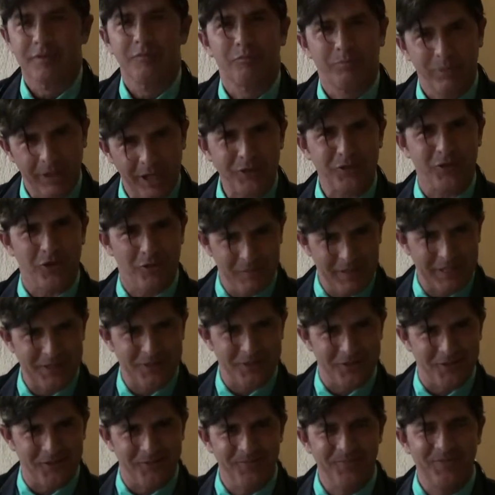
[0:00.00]
Pectoral
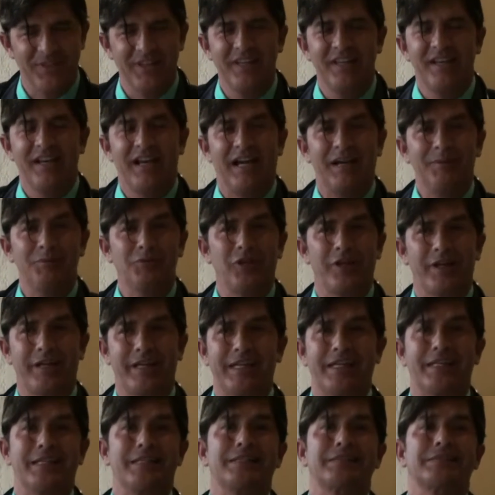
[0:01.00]
muscle. I'm talking